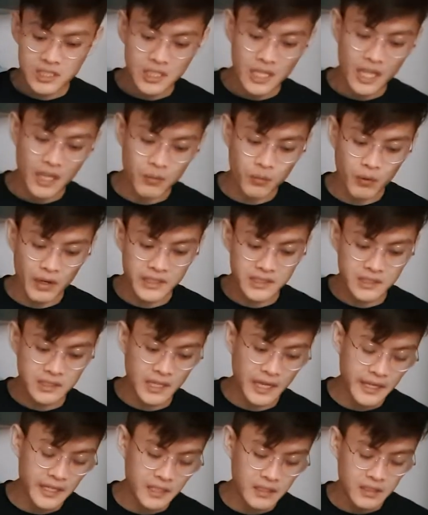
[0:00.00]
at one
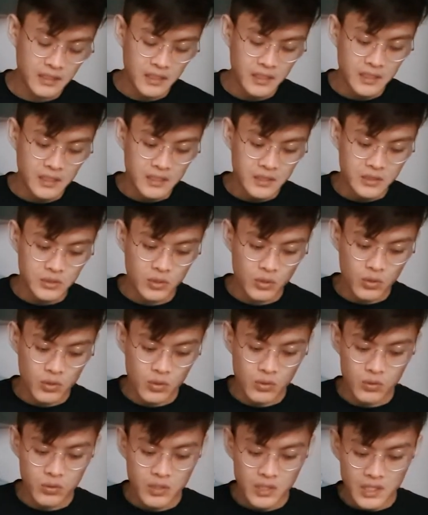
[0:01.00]
side,
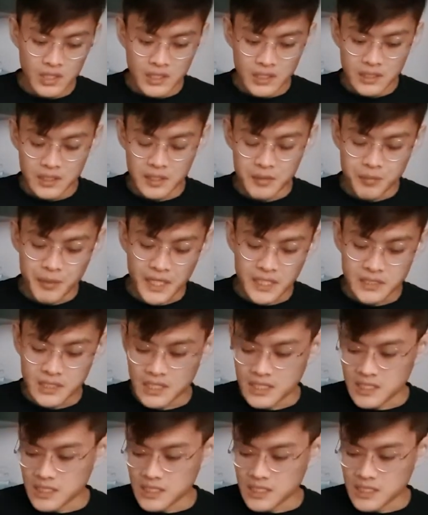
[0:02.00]
so it makes it